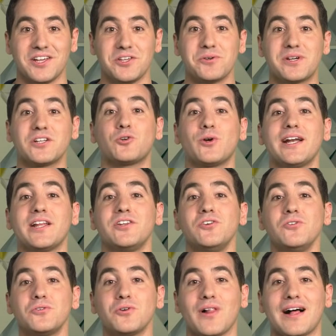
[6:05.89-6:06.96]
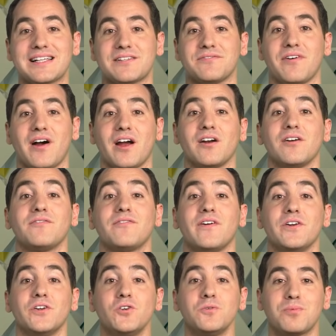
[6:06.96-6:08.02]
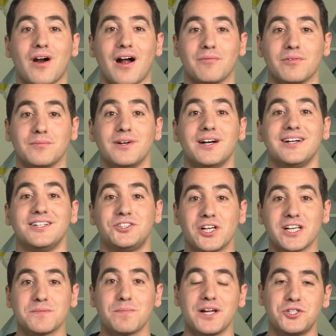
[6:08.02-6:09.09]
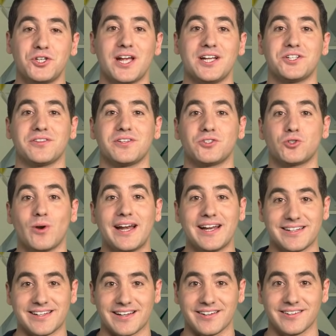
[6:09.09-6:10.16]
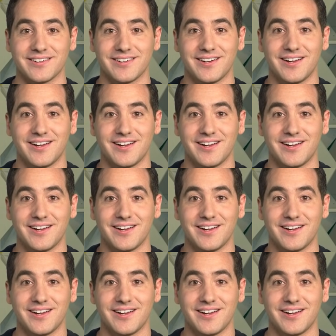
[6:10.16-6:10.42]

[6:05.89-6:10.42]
You can create a new classifier for a new problem just by changing the training data.